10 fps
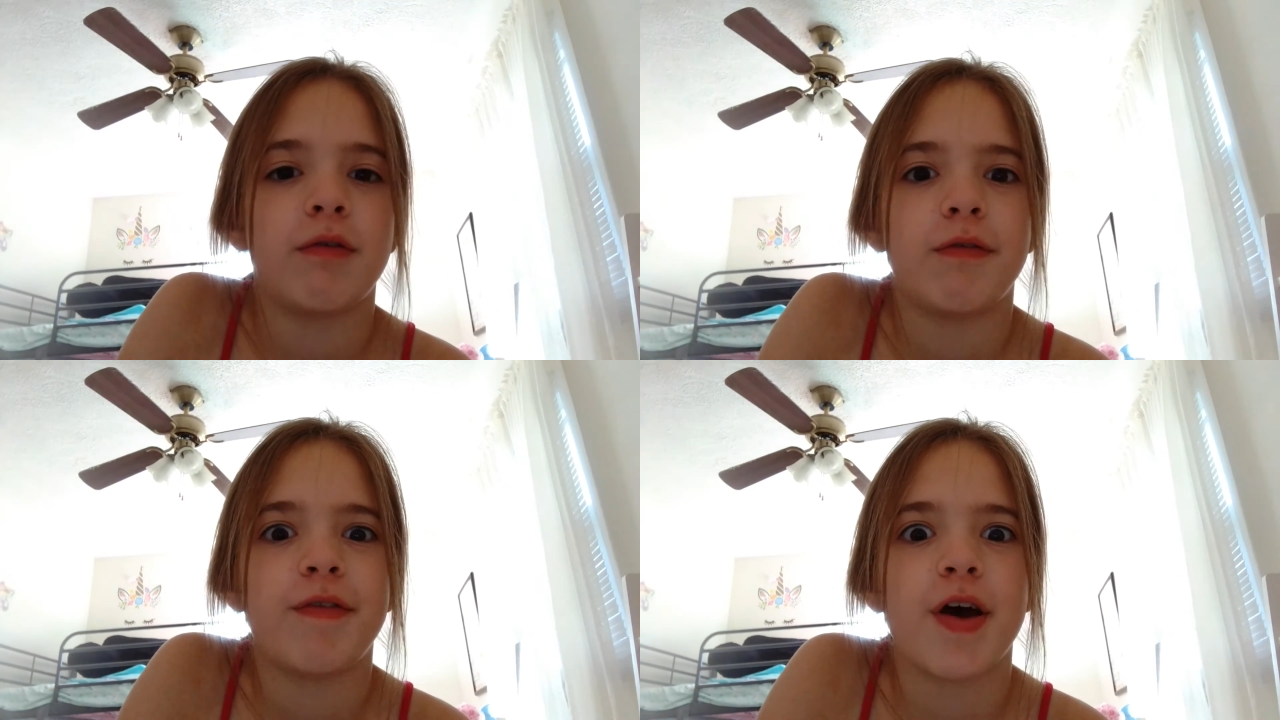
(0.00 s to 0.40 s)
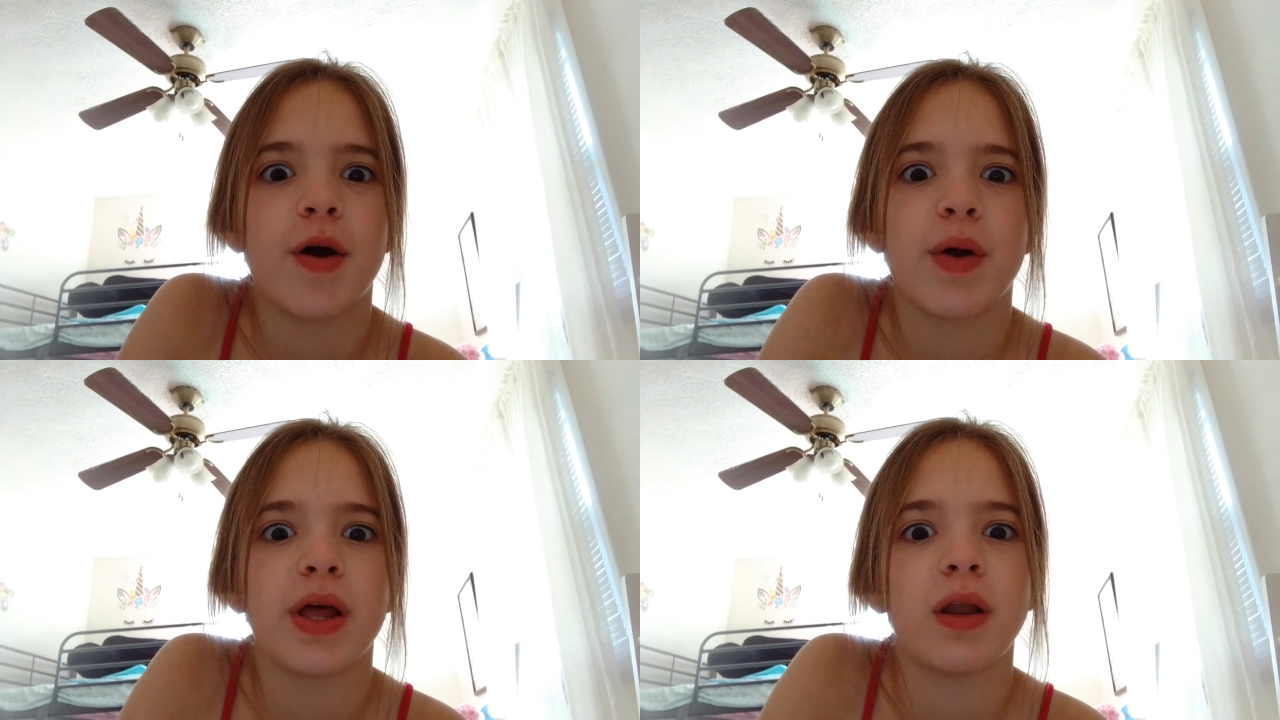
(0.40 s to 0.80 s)

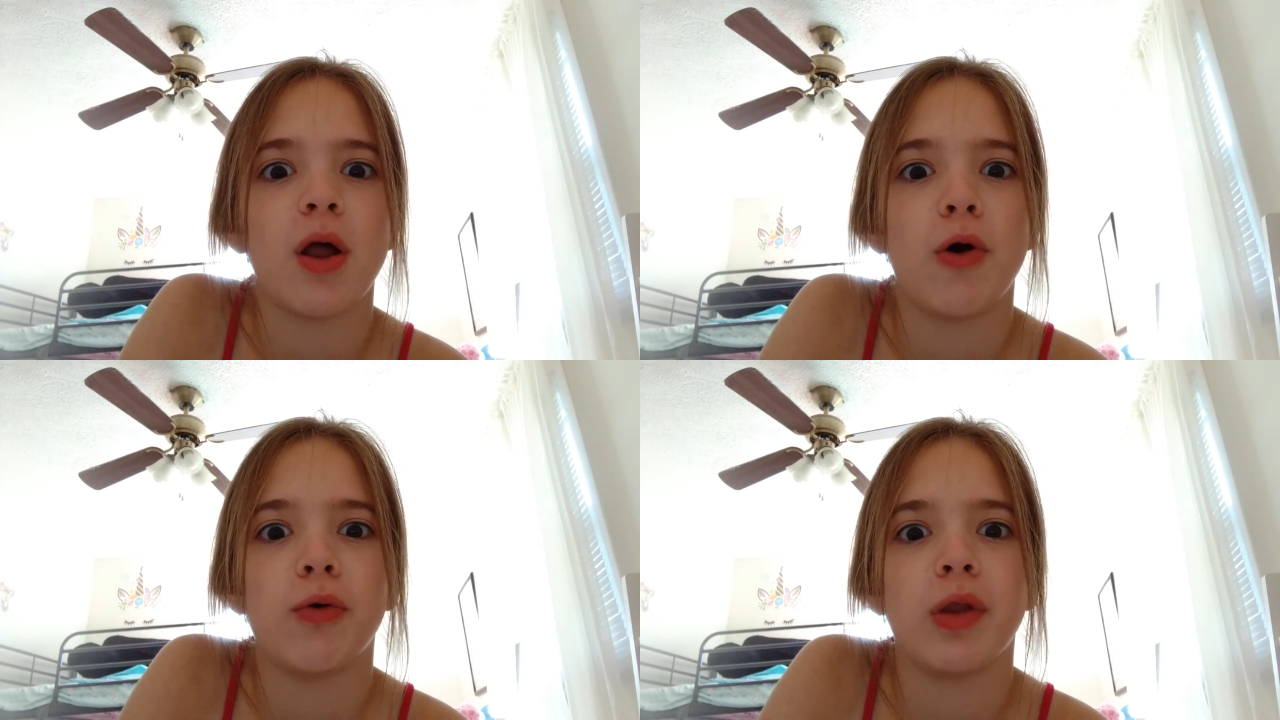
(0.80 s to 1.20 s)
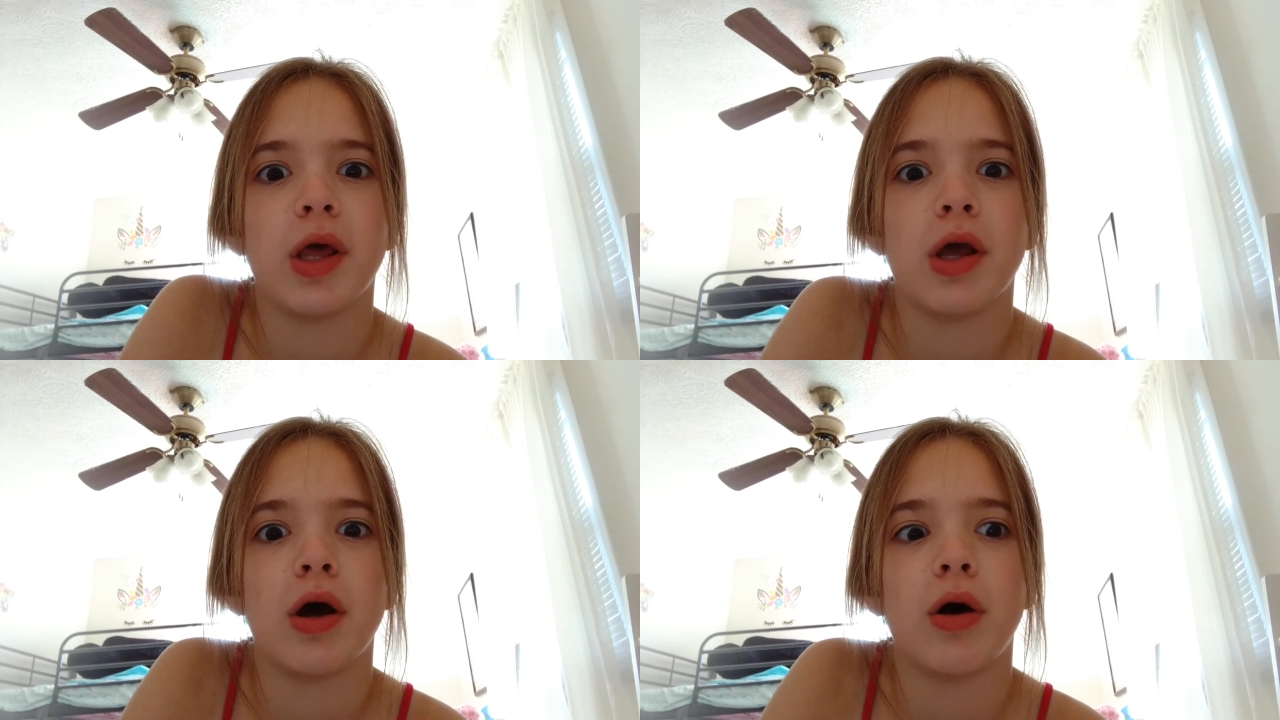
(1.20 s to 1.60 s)
Very lonely
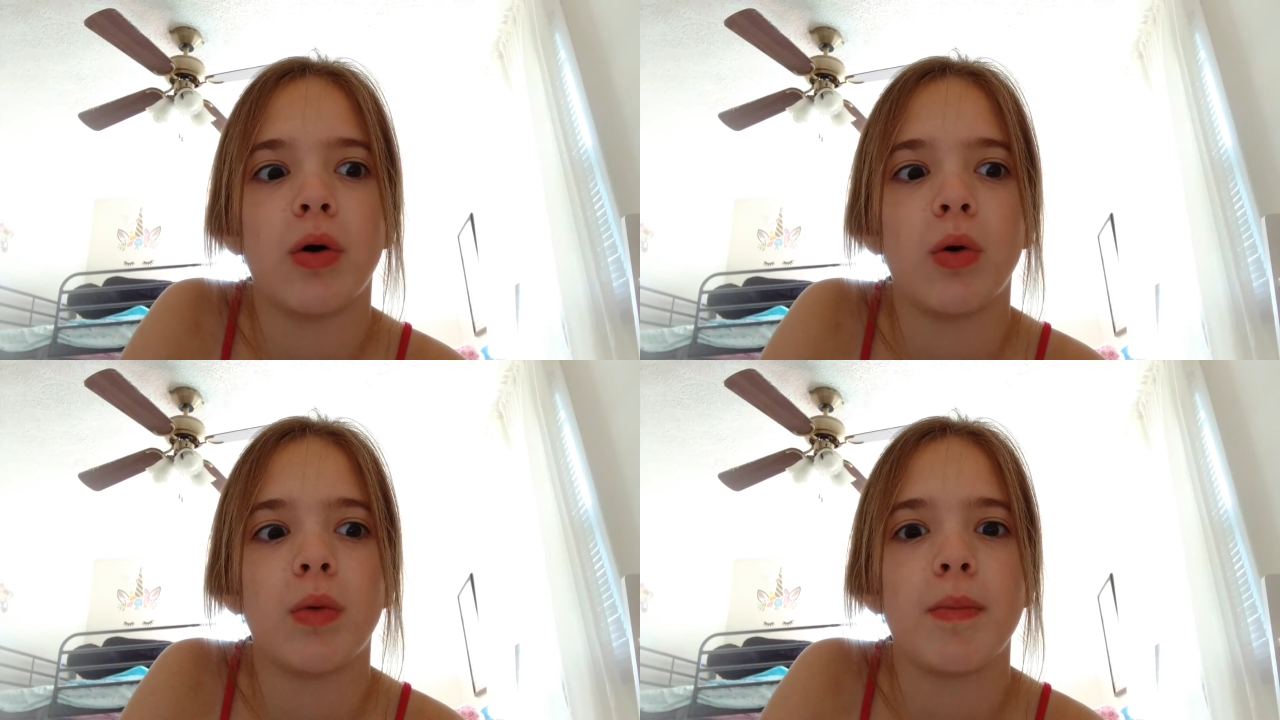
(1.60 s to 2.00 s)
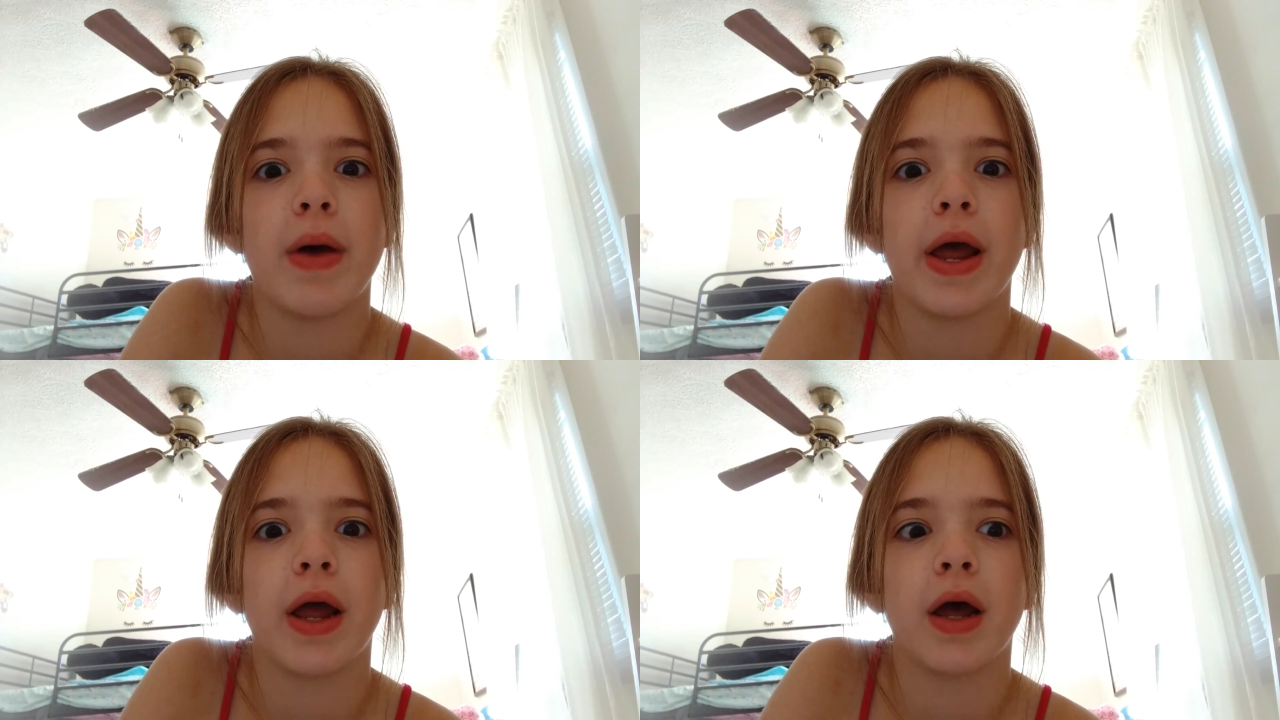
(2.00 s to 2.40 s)
old
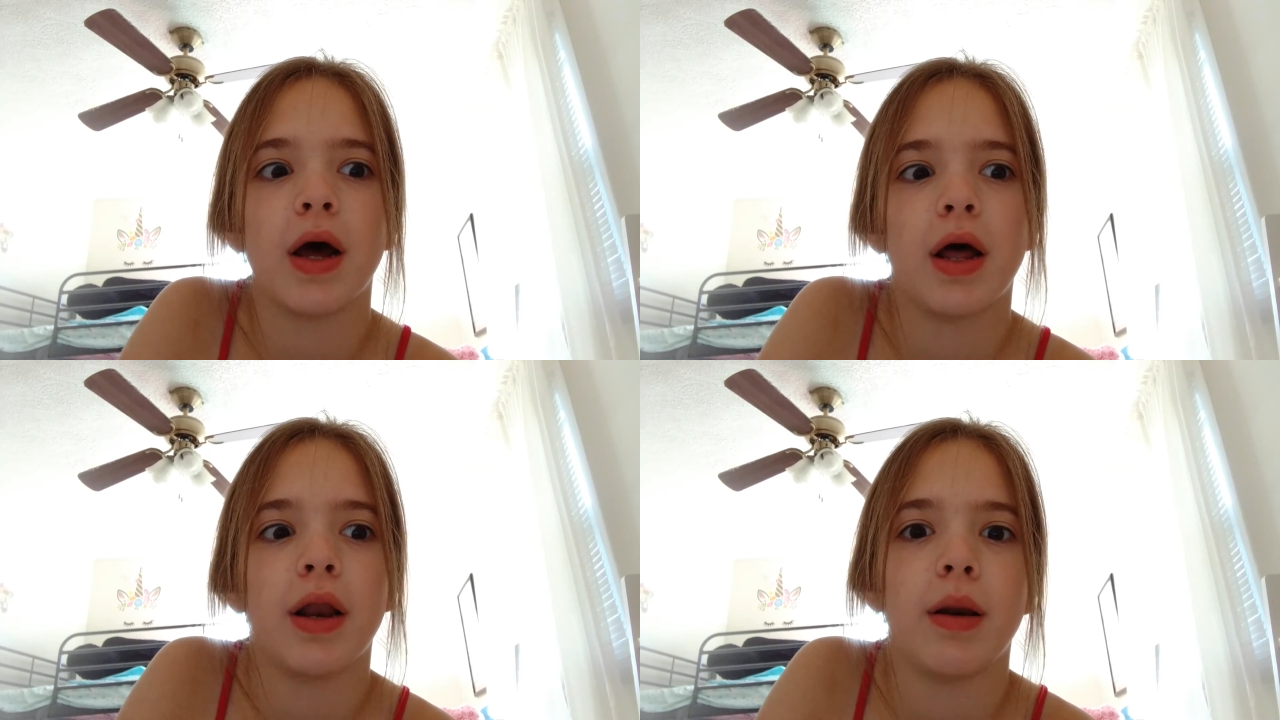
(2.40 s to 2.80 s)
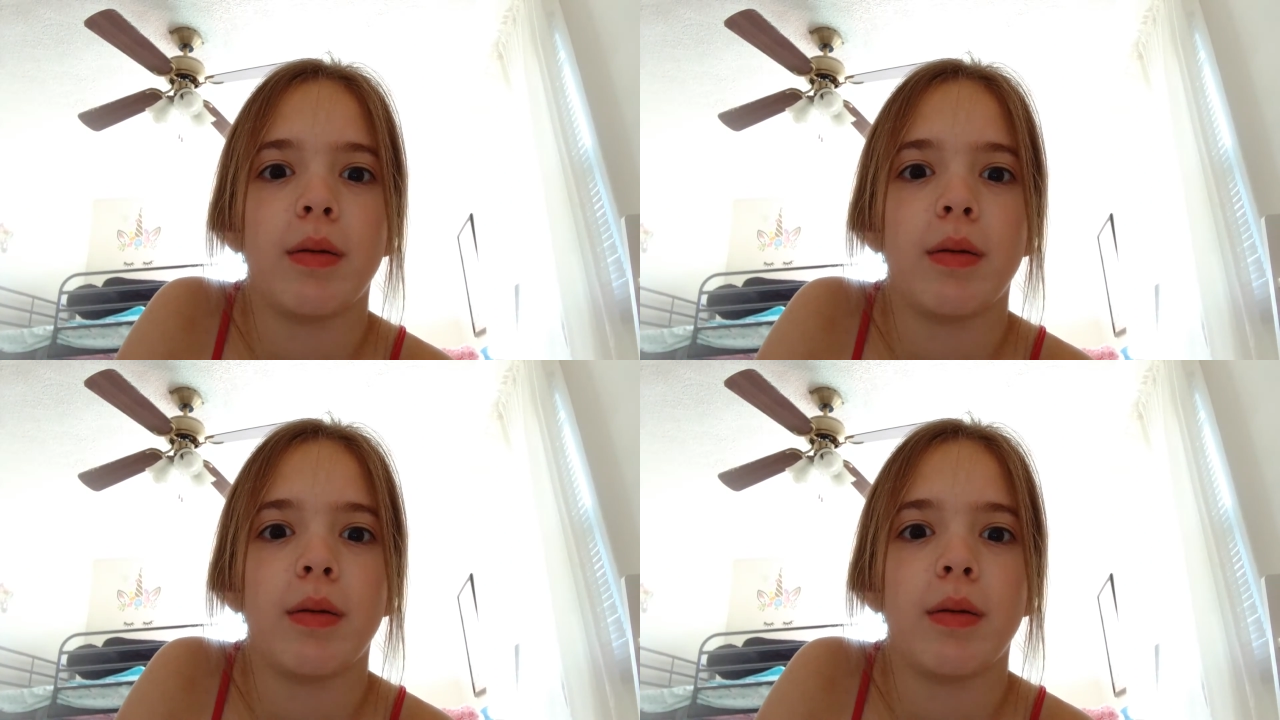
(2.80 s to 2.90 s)
man.